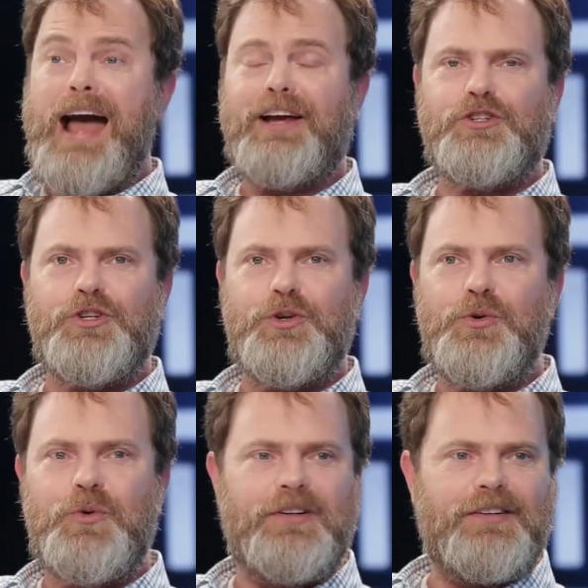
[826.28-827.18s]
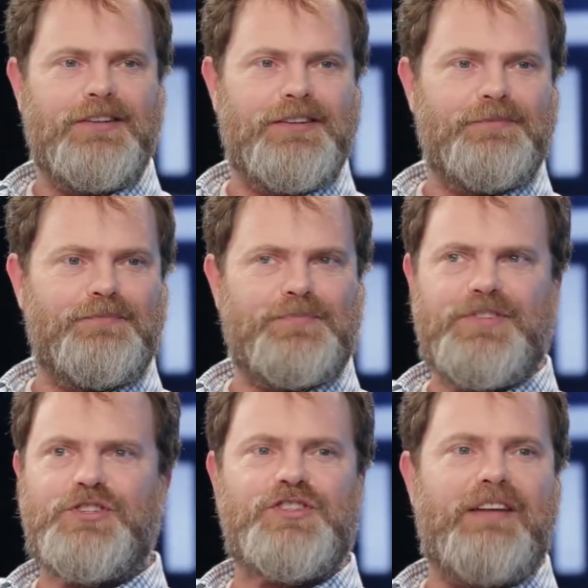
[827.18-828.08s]
back to
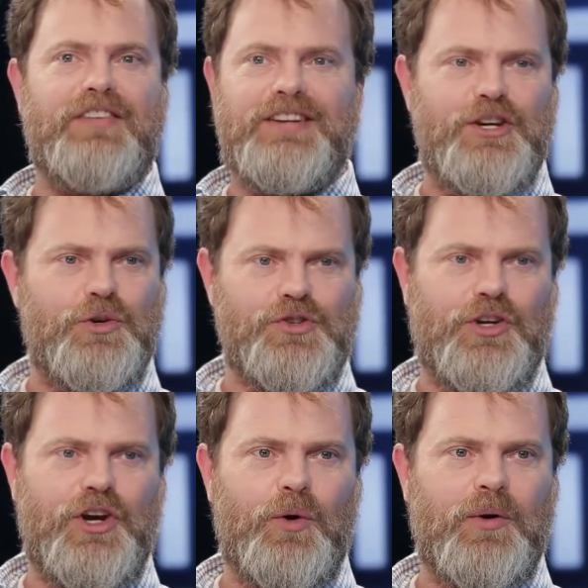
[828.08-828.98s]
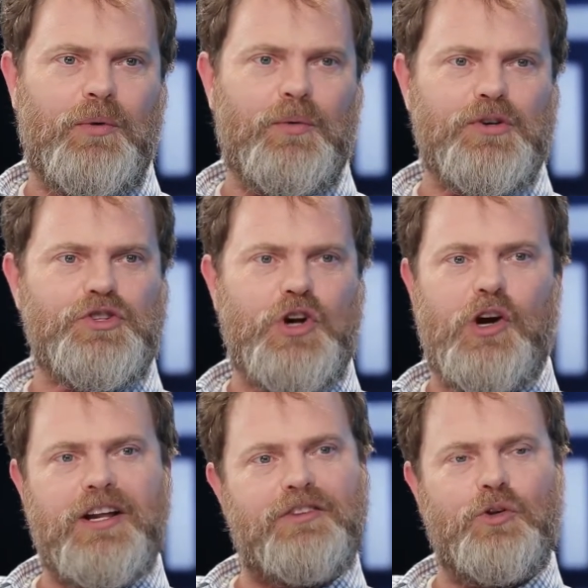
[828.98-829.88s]
seven years ago when we were
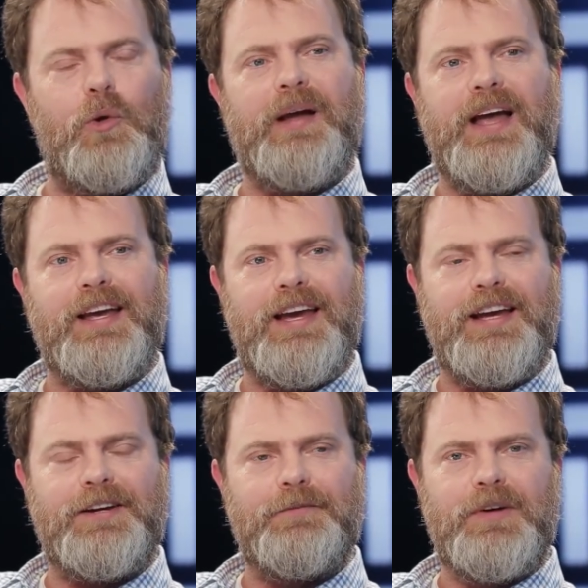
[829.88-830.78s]
starting Soul Pancake.